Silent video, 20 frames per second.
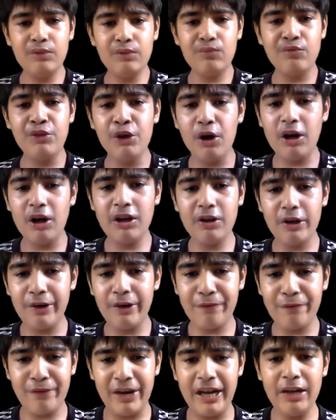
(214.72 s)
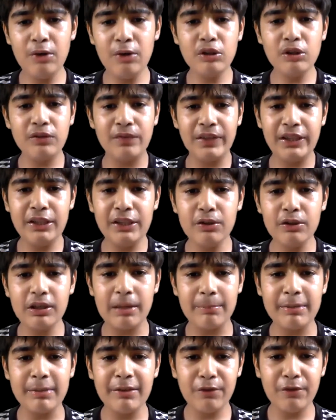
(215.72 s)
your friend who's with you
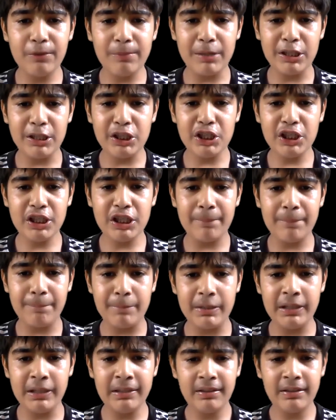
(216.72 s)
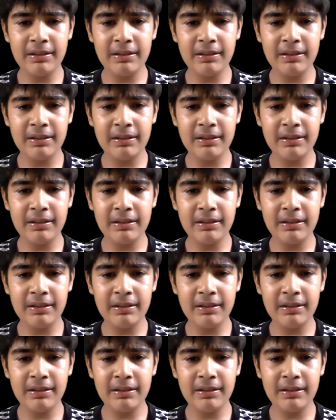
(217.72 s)
coming for bungee jumping,